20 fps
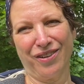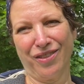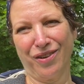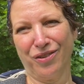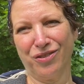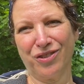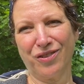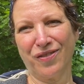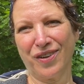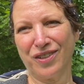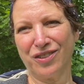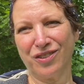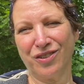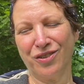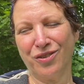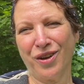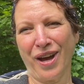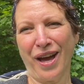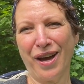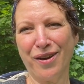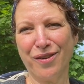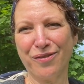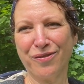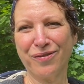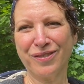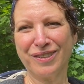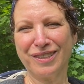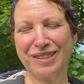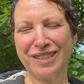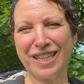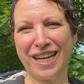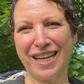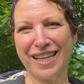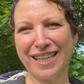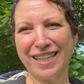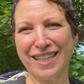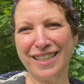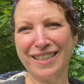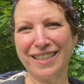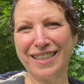those of us who have
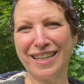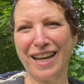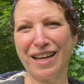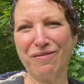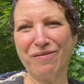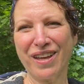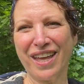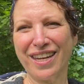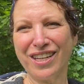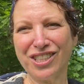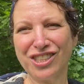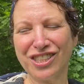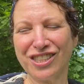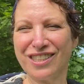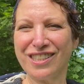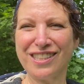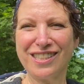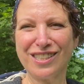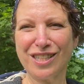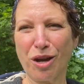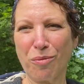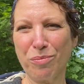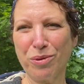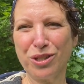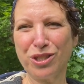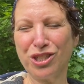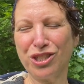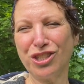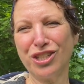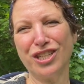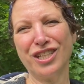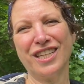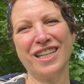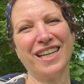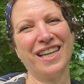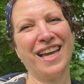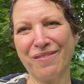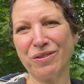taken advantage of this opportunity.